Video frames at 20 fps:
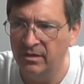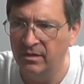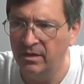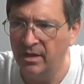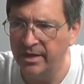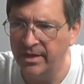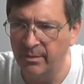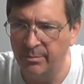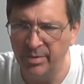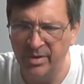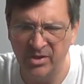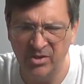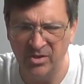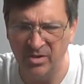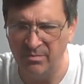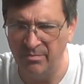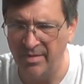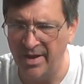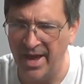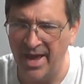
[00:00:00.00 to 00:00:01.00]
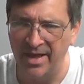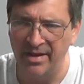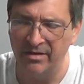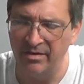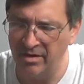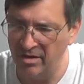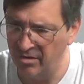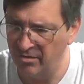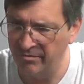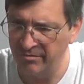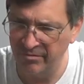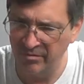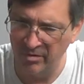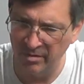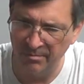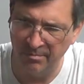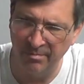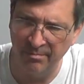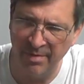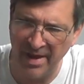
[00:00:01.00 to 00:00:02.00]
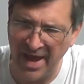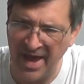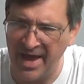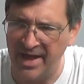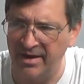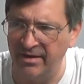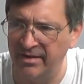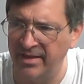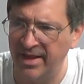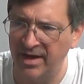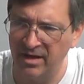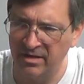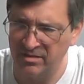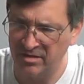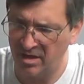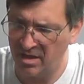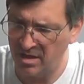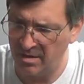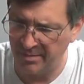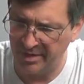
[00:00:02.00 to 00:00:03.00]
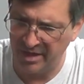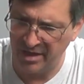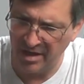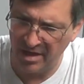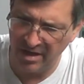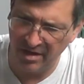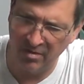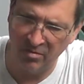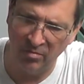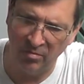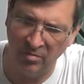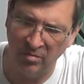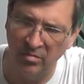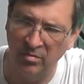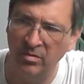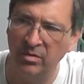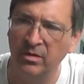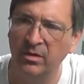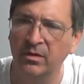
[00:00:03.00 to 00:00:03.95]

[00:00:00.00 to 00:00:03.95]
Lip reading: like a pitching bat, you know, for the bat that has a lot of mechanical